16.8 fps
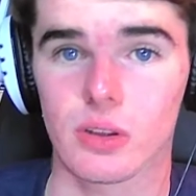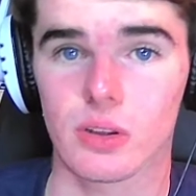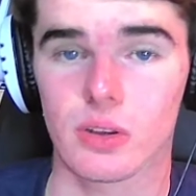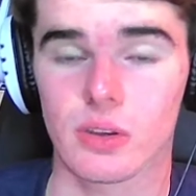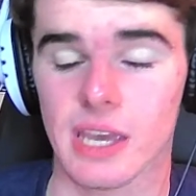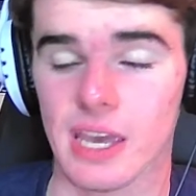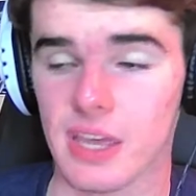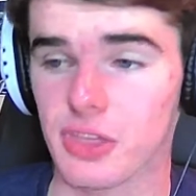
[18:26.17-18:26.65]

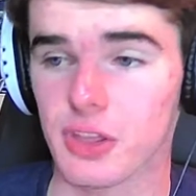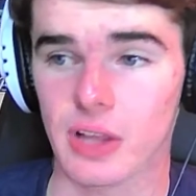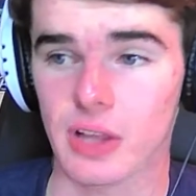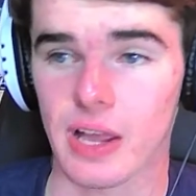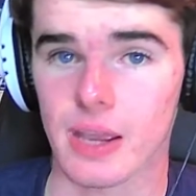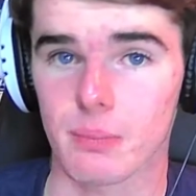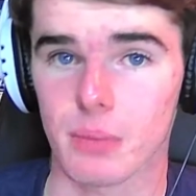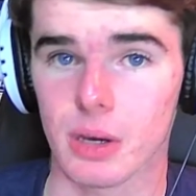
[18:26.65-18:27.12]
hit the
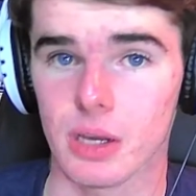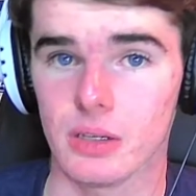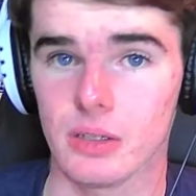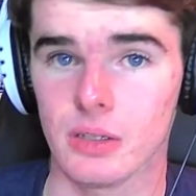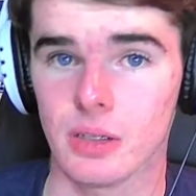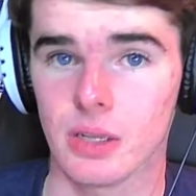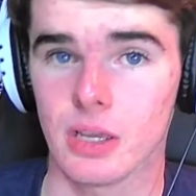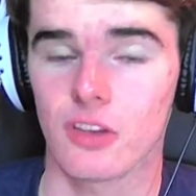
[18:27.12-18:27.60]
like button,
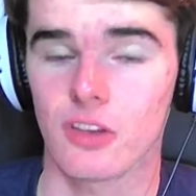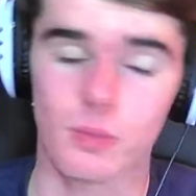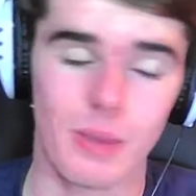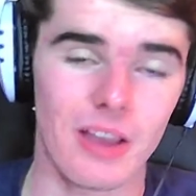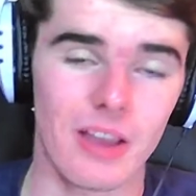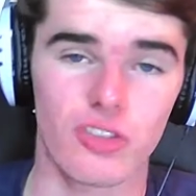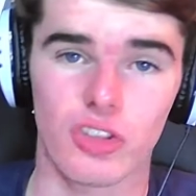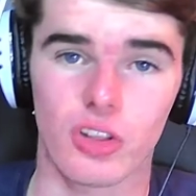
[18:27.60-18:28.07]

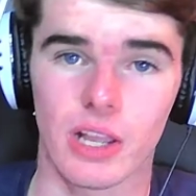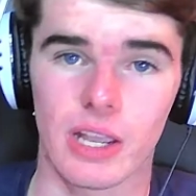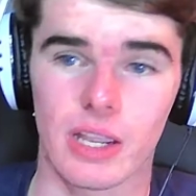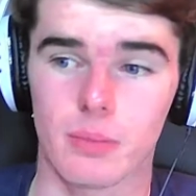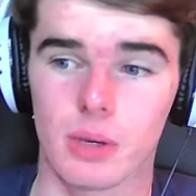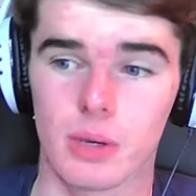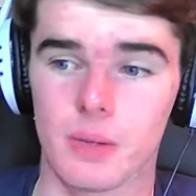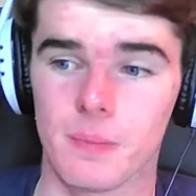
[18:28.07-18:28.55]
smash the like
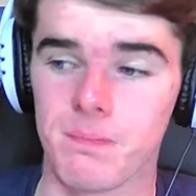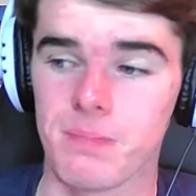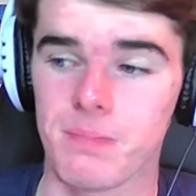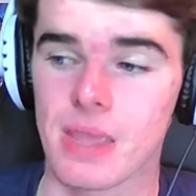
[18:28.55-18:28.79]
button,